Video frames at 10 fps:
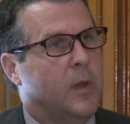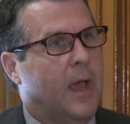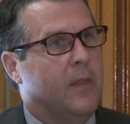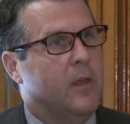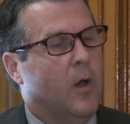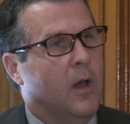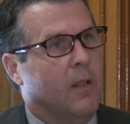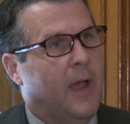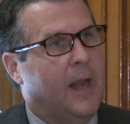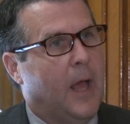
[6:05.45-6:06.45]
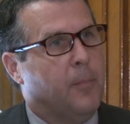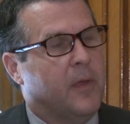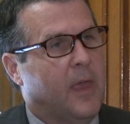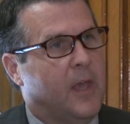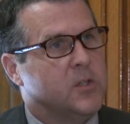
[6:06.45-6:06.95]
We had the online
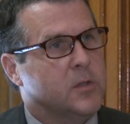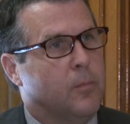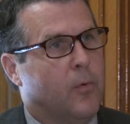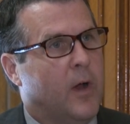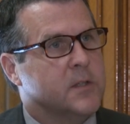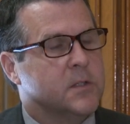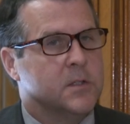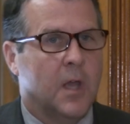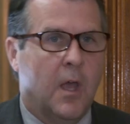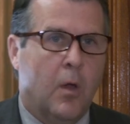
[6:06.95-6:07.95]
application process.